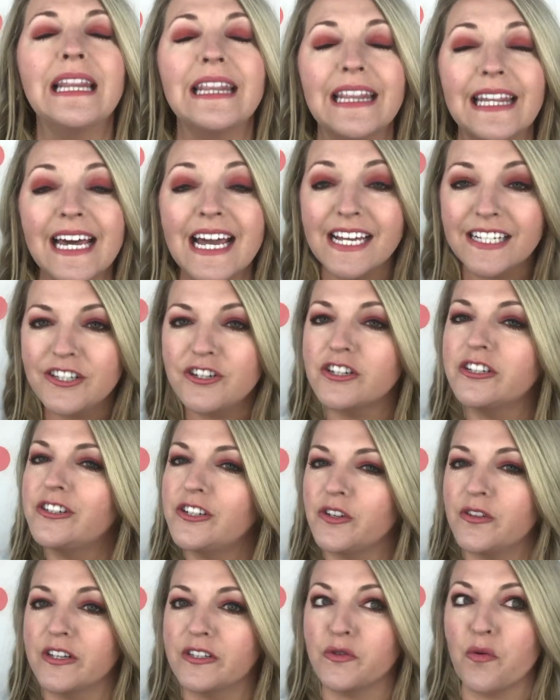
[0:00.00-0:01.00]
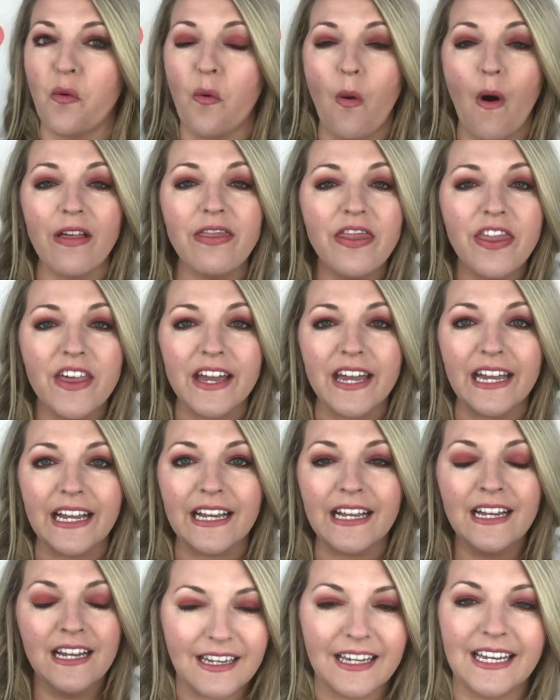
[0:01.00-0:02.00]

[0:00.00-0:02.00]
please just do this one thing,